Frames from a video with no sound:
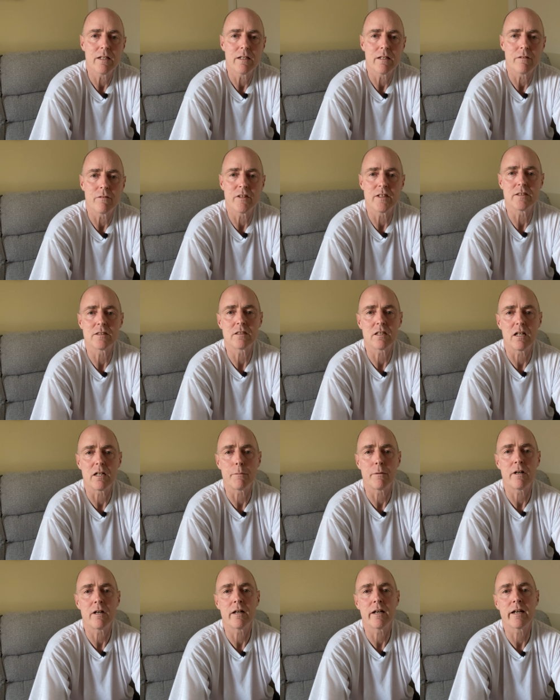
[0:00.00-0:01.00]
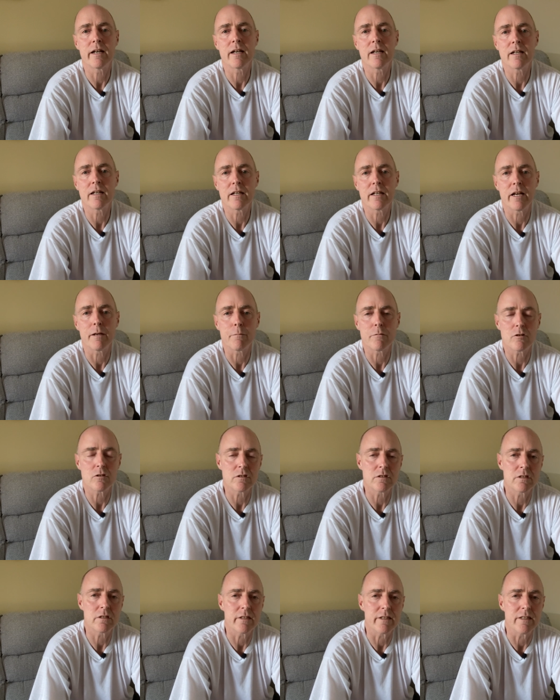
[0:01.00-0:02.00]
First time I came
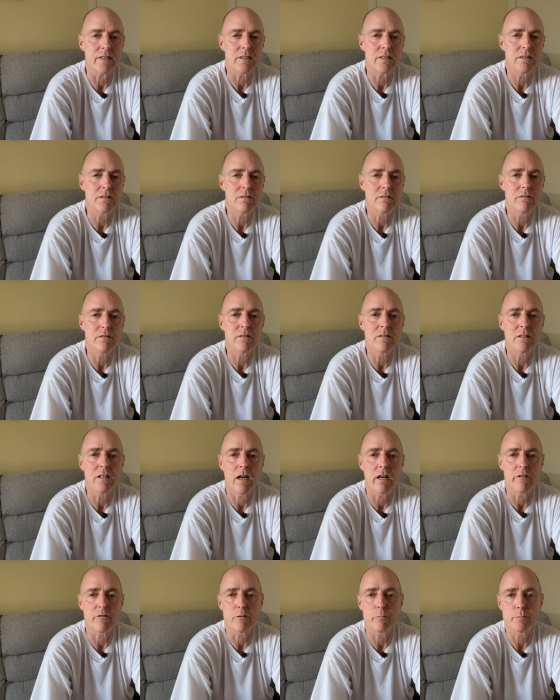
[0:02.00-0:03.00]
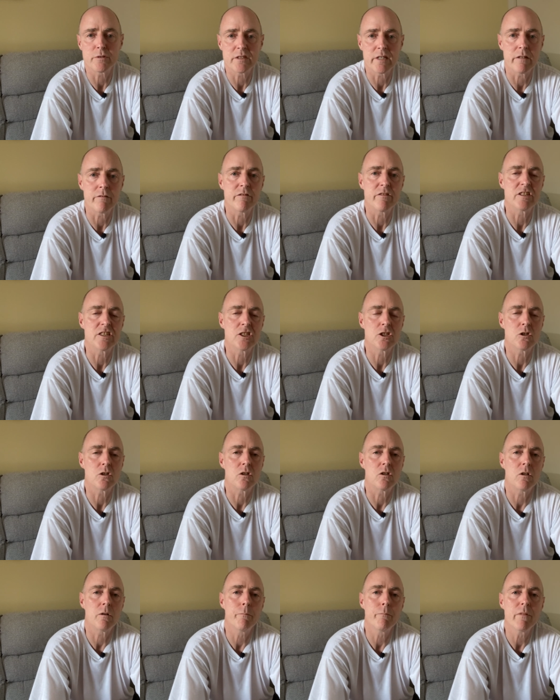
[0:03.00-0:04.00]
across this, 100% for
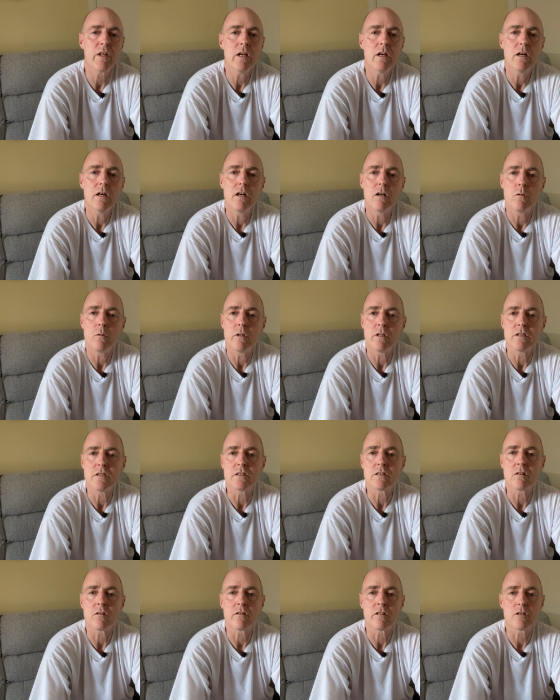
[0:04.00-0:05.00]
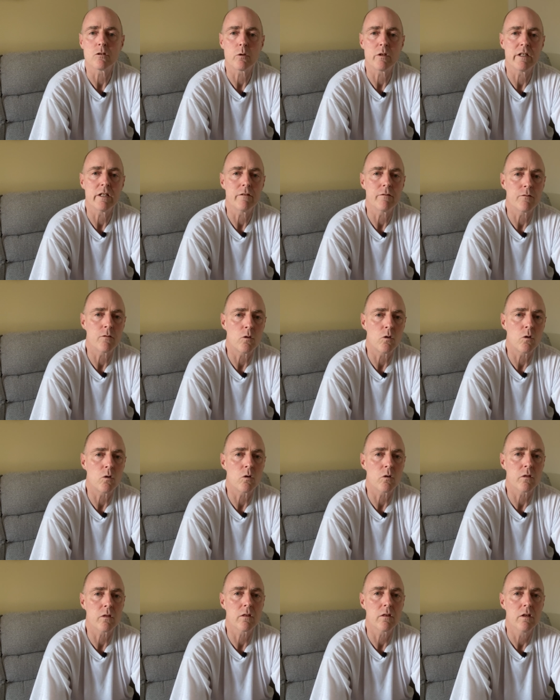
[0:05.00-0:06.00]
sure, was on the
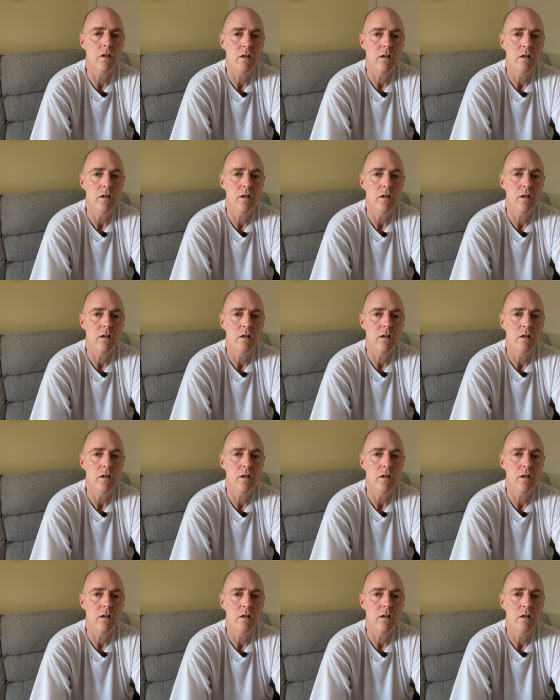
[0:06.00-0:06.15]
24th